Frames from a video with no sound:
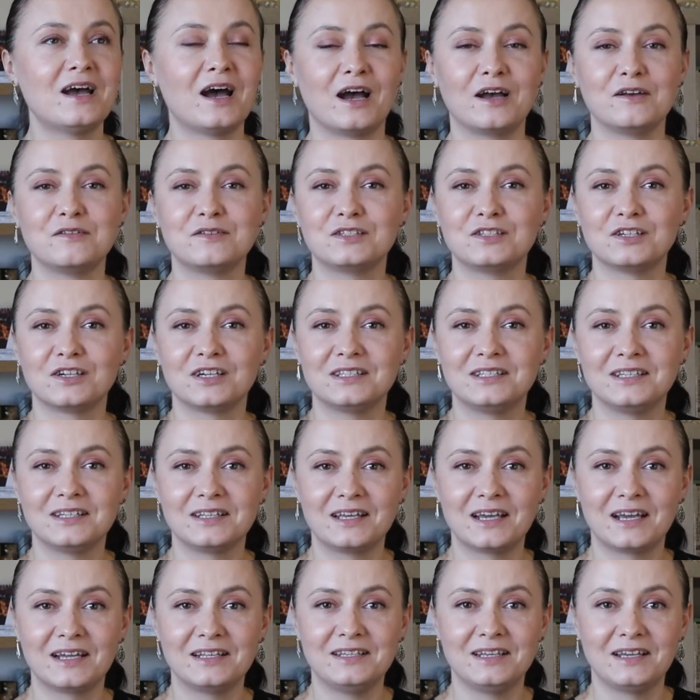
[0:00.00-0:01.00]
I've
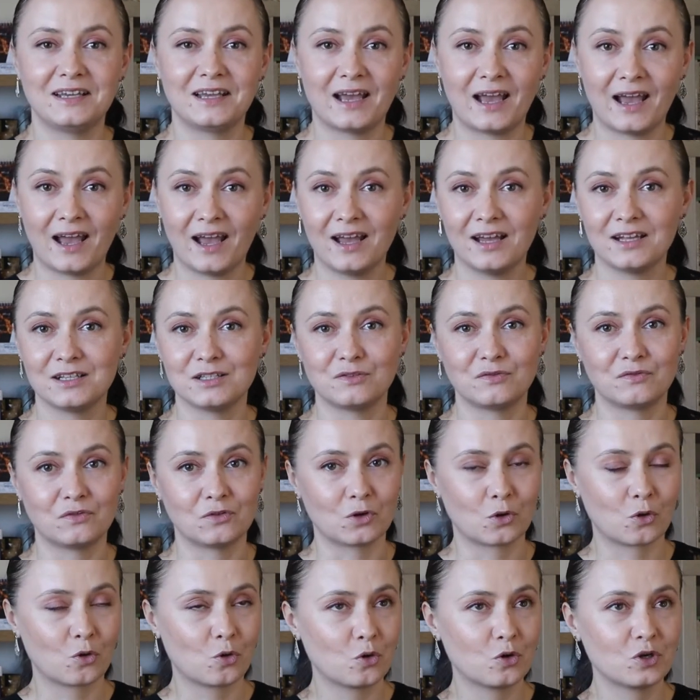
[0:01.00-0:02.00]
started getting ads
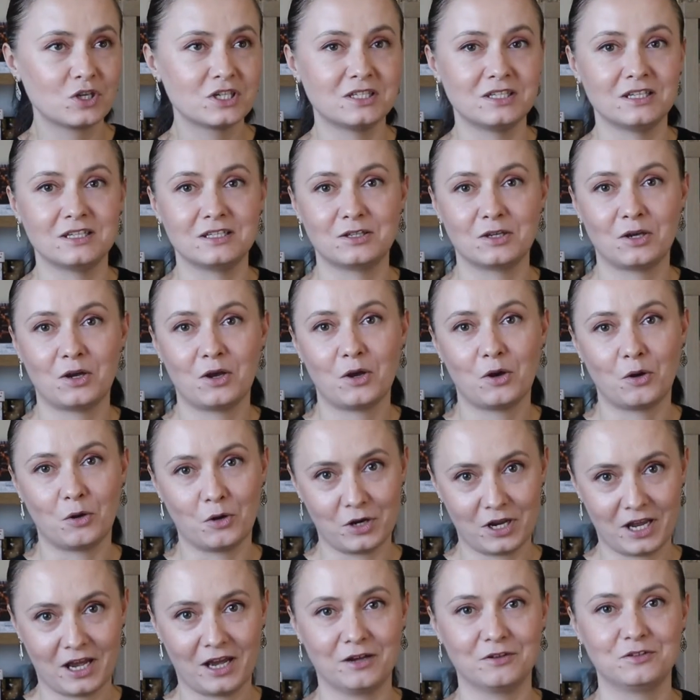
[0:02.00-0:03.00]
for courses
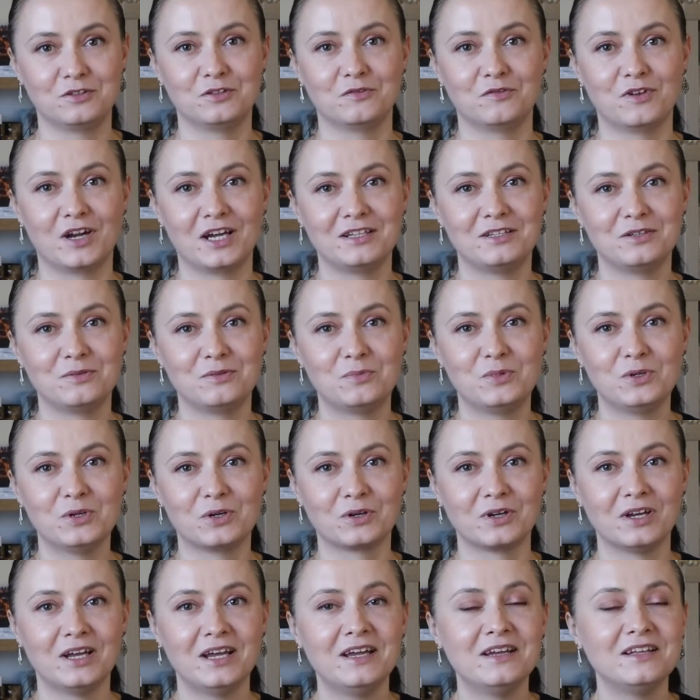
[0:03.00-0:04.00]
on how to write a
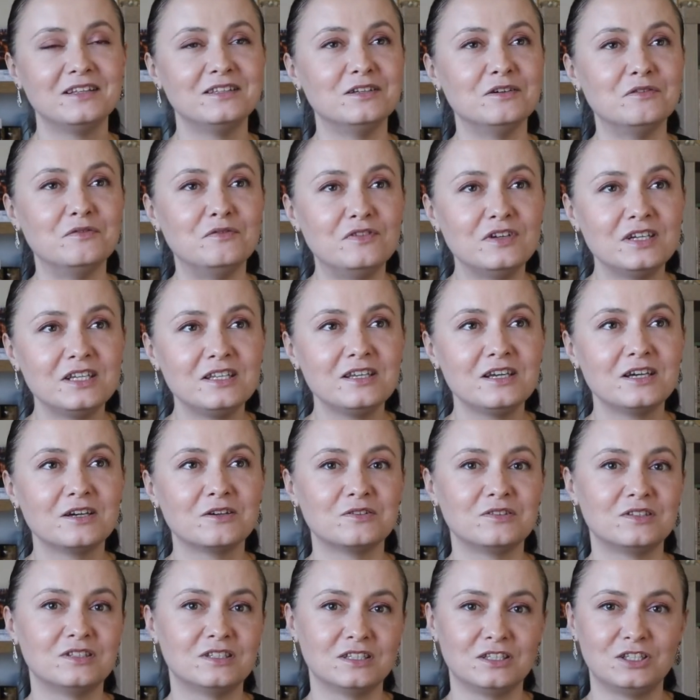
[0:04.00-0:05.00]
book. The
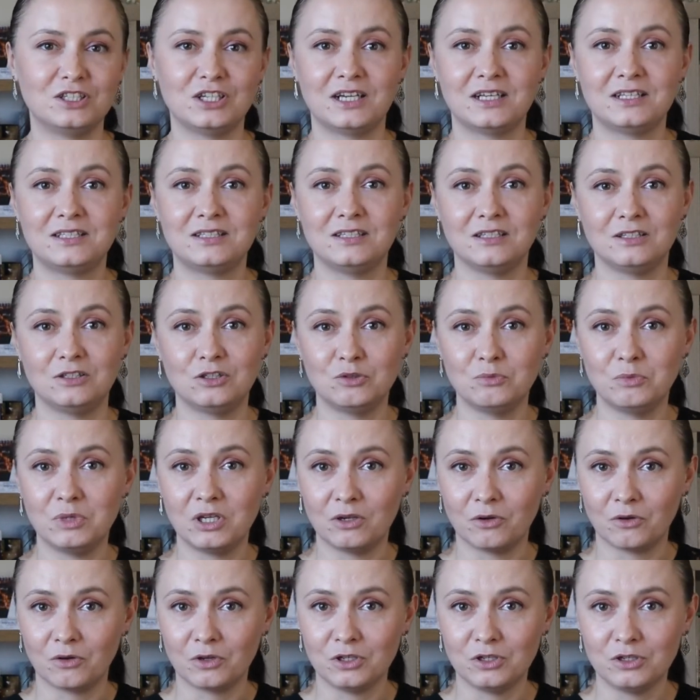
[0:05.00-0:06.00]
videos suggested to
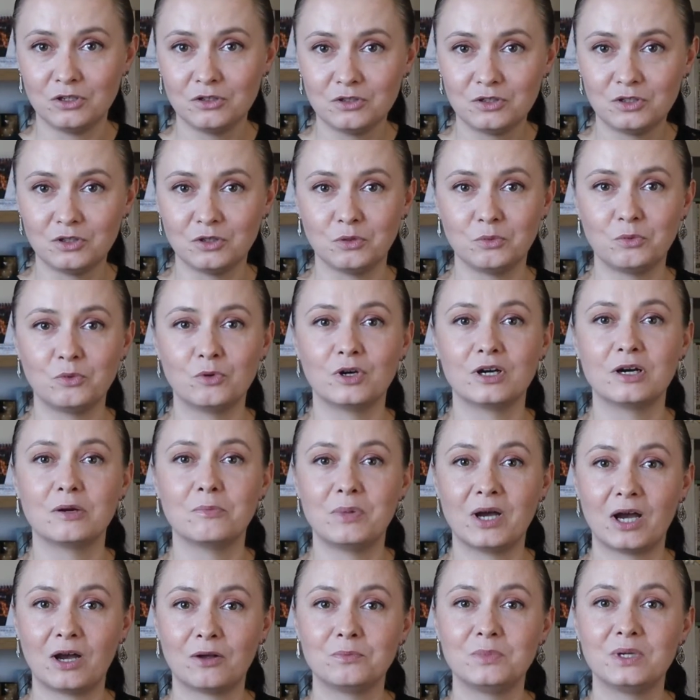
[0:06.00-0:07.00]
me on YouTube were
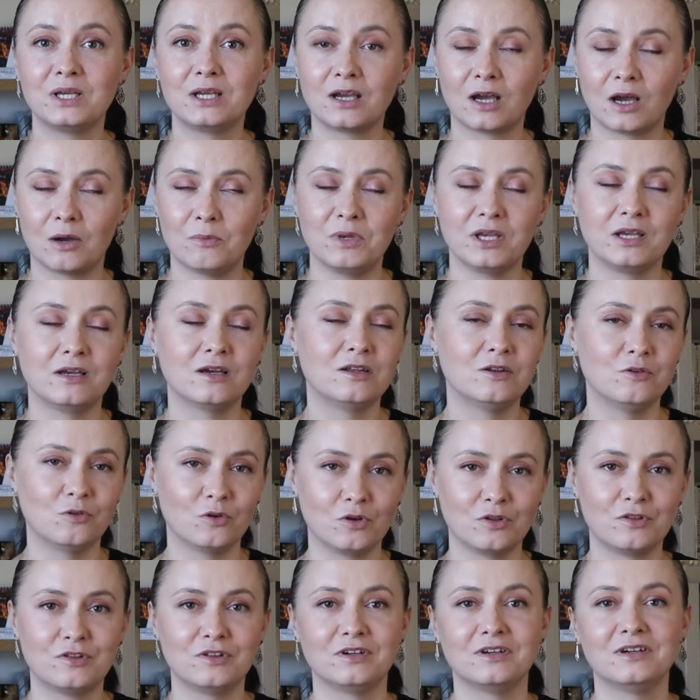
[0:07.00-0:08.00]
about becoming an
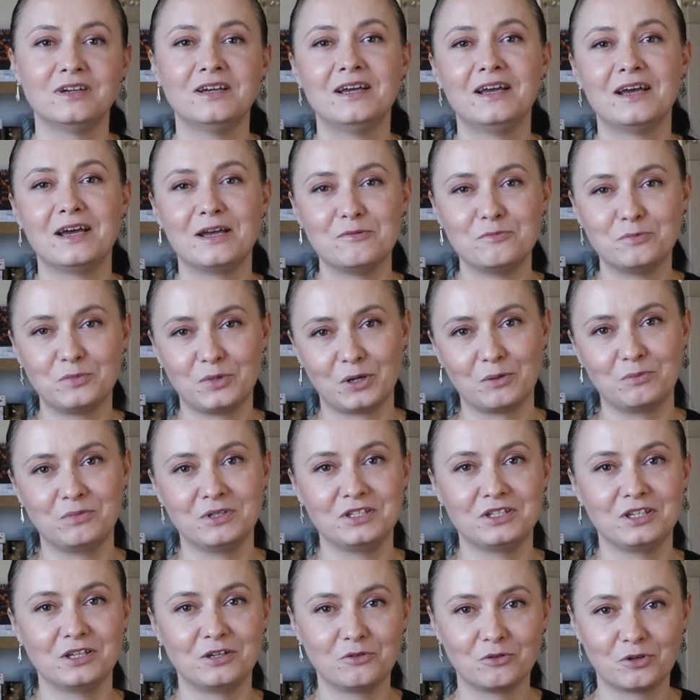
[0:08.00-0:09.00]
author and
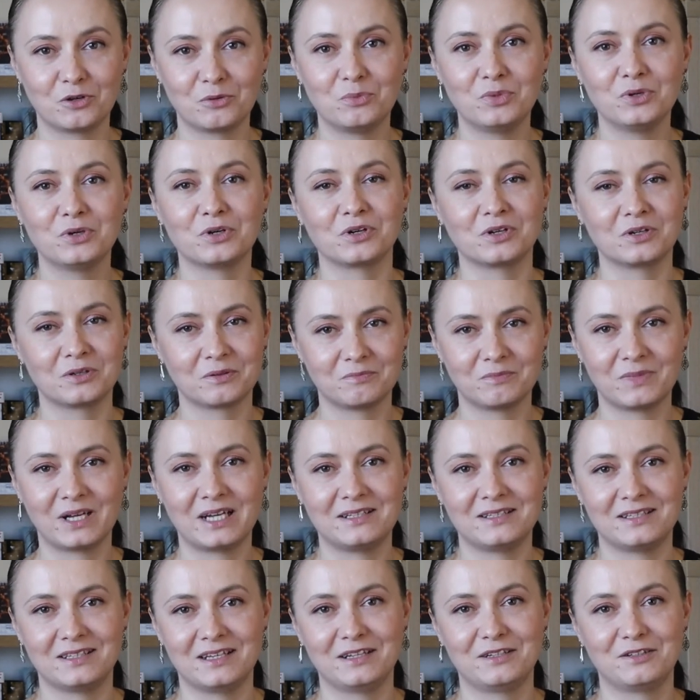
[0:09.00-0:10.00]
publishing your book,
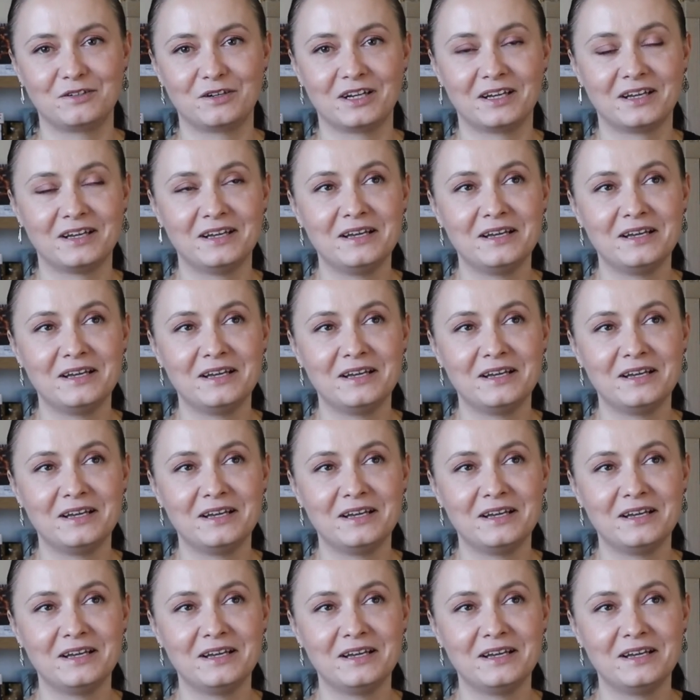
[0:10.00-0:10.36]
etc.